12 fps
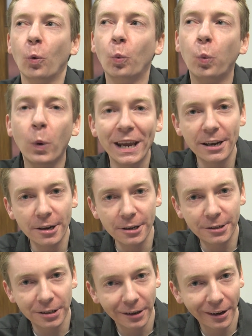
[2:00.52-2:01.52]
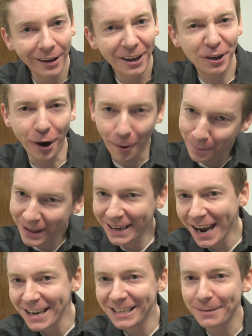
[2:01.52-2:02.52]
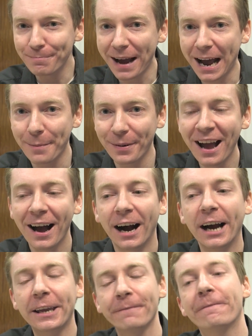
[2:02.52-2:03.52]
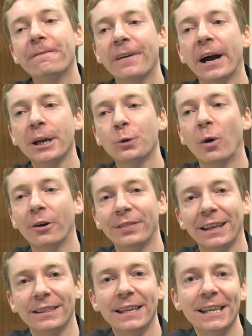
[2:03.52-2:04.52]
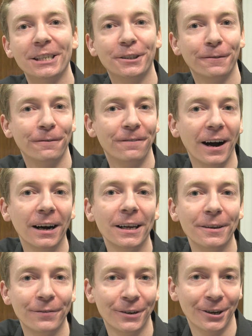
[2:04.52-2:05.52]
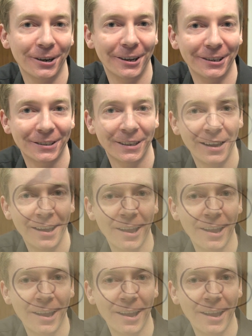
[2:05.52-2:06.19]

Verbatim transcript: a weird, complicated map, I can find one that needs five colours.